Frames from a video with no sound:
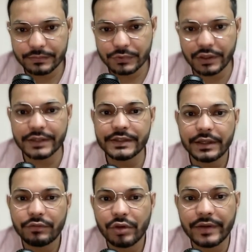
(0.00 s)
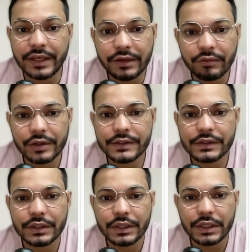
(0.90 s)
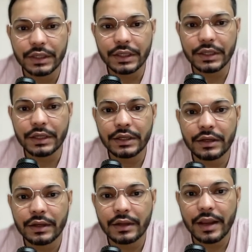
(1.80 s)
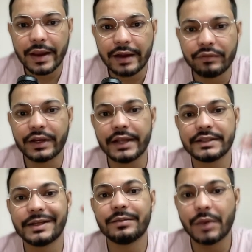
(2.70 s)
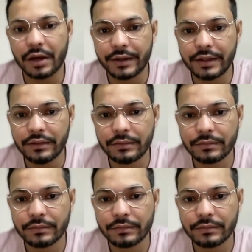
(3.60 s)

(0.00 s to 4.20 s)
So let's say if you have any interest in advertising and marketing,